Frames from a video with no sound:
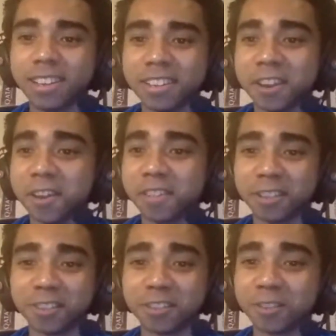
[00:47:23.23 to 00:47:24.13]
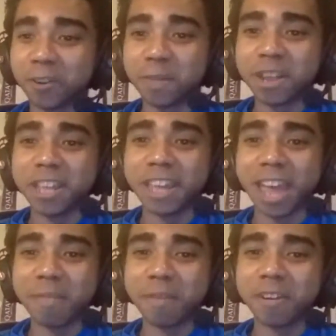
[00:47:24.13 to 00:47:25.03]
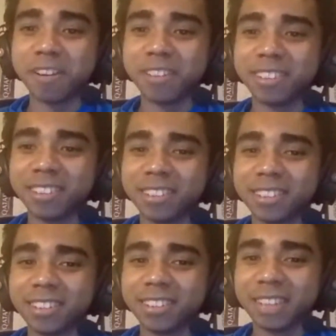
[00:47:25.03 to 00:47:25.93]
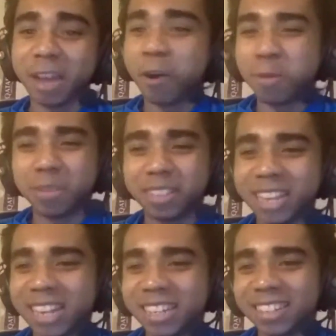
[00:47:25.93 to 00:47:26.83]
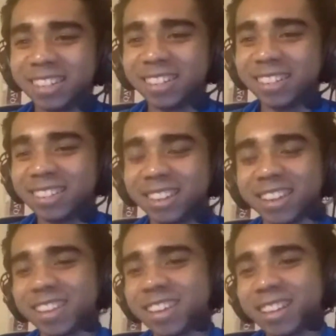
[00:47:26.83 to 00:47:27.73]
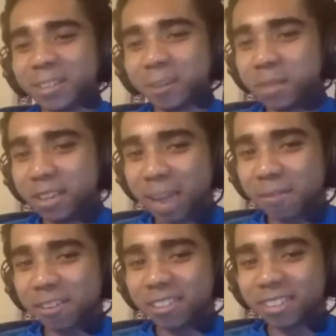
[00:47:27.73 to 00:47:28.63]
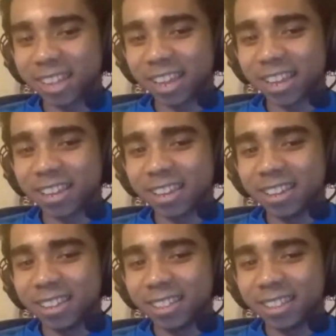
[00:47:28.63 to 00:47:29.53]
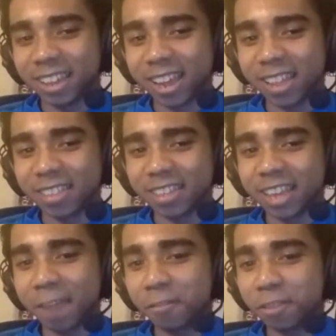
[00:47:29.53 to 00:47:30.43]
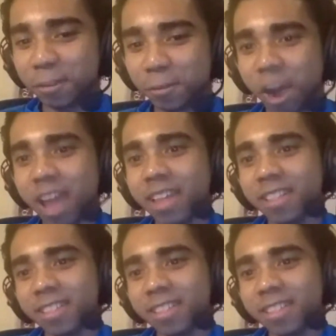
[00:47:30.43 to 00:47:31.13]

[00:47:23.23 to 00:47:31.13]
There's so many game modes, co-op seasons, like there's so many game modes that like to get everything right,